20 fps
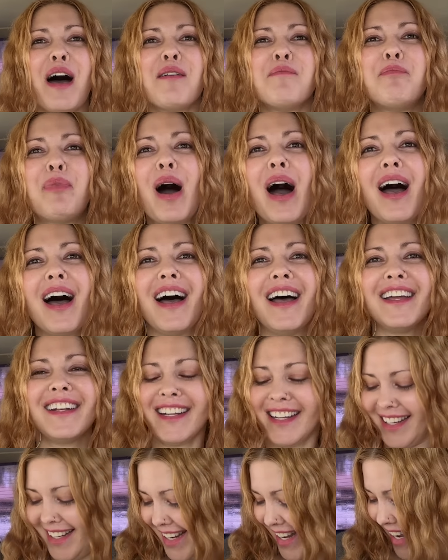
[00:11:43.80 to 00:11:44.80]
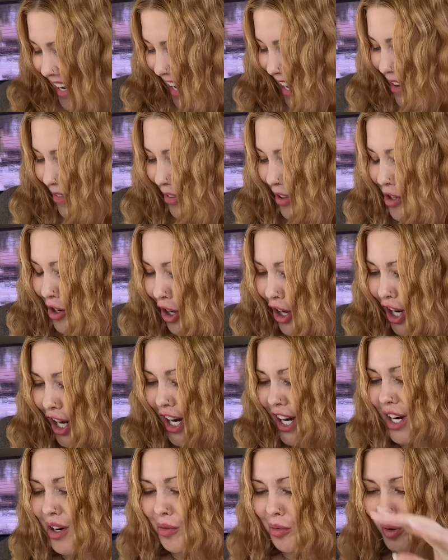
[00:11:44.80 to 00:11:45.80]
But if
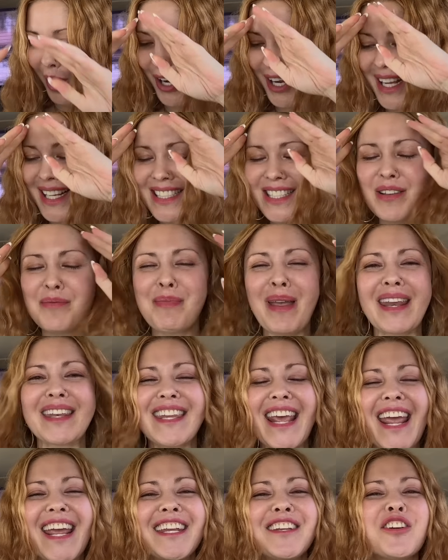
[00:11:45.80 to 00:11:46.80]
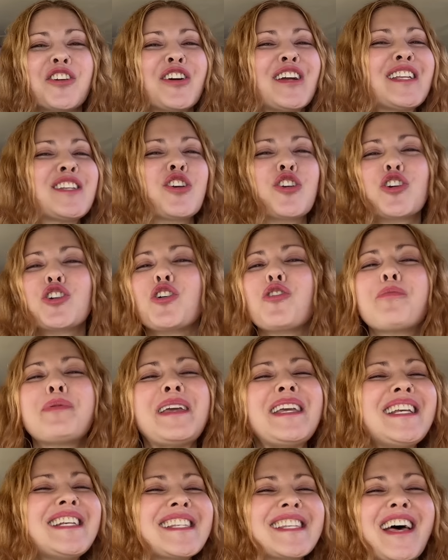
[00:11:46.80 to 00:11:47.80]
you're working to maintain your internal
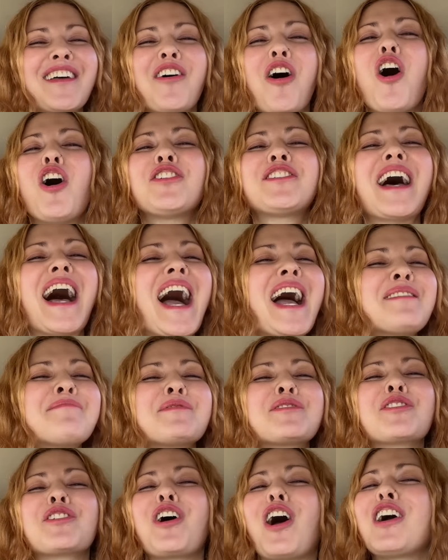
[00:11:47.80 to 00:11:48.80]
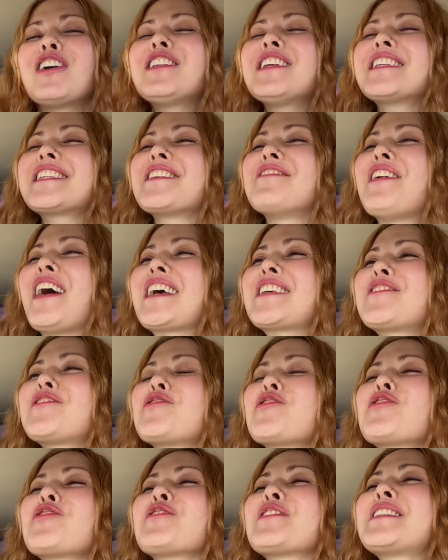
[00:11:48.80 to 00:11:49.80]
peace at all times, regardless of
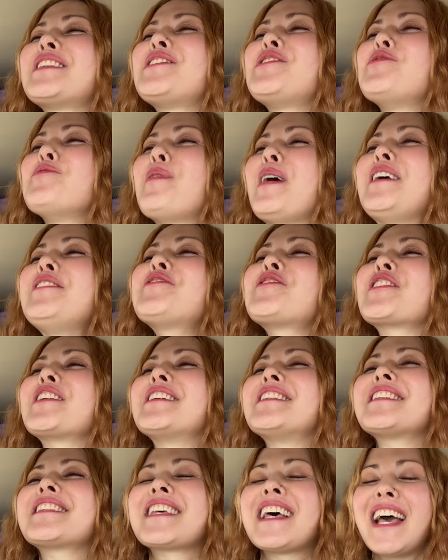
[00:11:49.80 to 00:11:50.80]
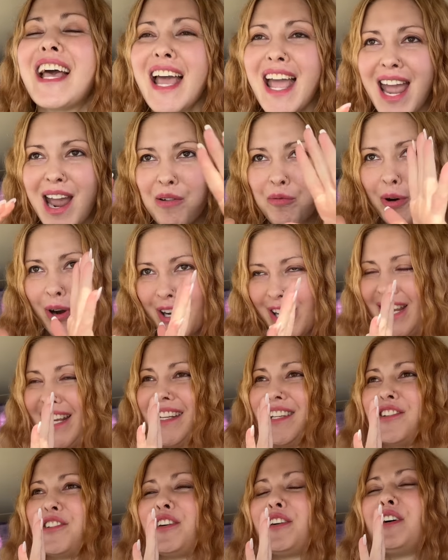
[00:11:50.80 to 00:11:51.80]
external situations, and working
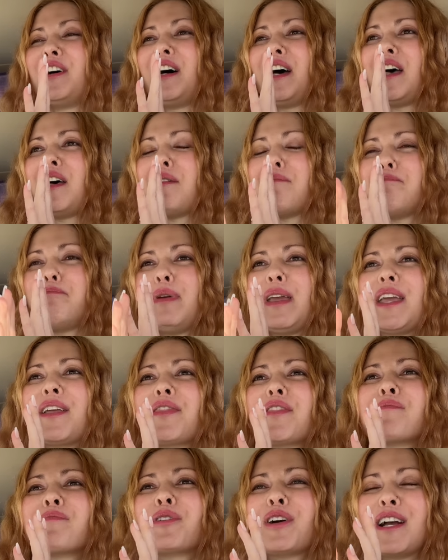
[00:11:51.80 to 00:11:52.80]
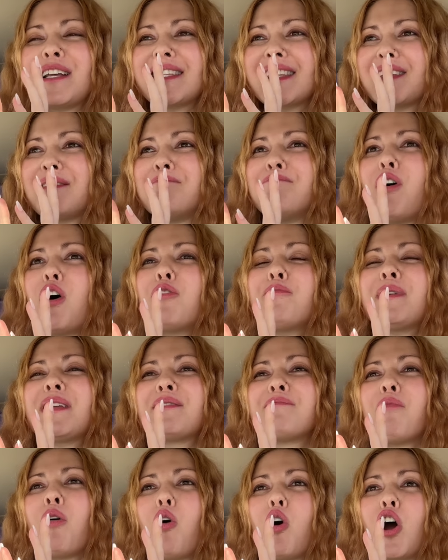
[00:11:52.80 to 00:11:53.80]
to be in the present moment
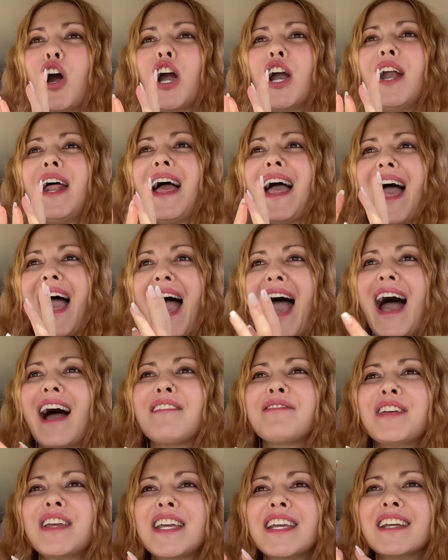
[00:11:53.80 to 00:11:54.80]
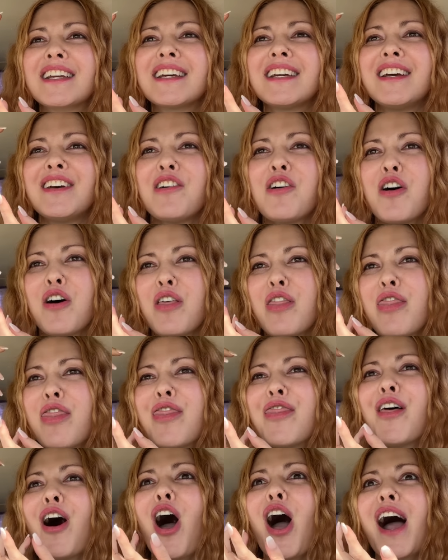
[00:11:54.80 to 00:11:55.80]
more, having
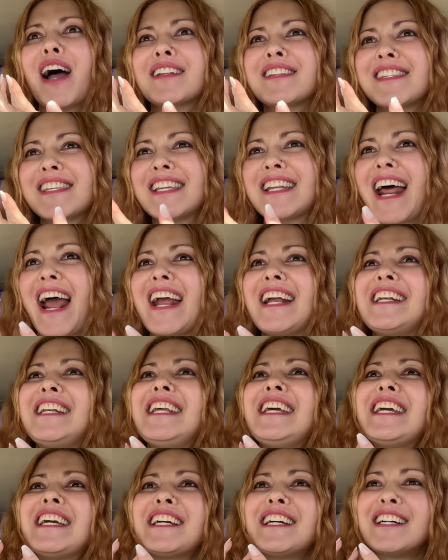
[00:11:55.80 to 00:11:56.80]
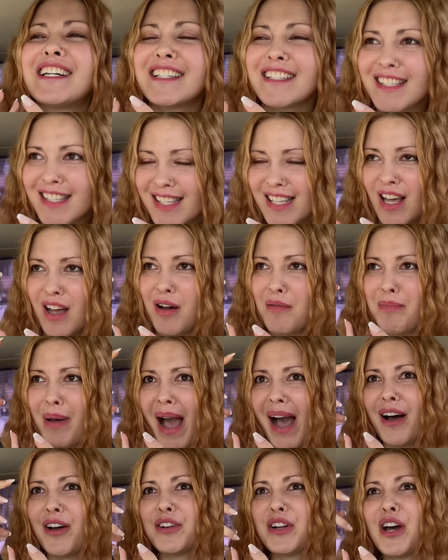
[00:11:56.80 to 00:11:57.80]
thoughts and ideas
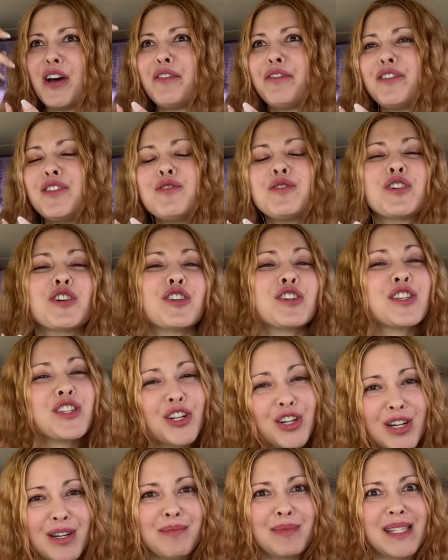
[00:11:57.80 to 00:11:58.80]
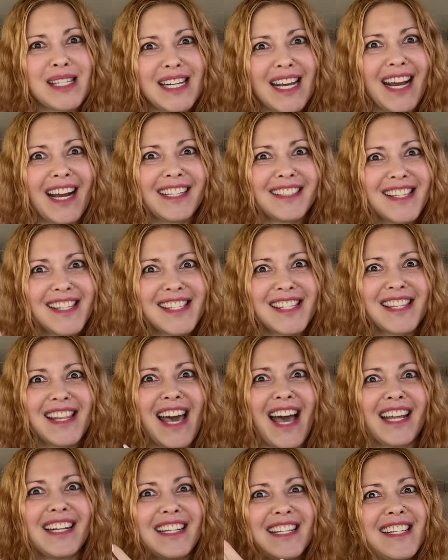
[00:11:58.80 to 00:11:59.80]
about a future circumstance
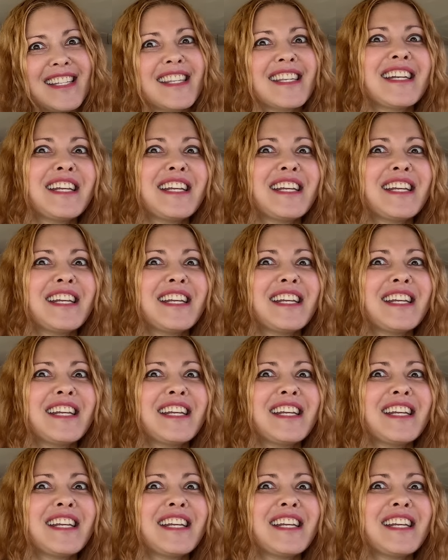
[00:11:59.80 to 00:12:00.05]
that isn't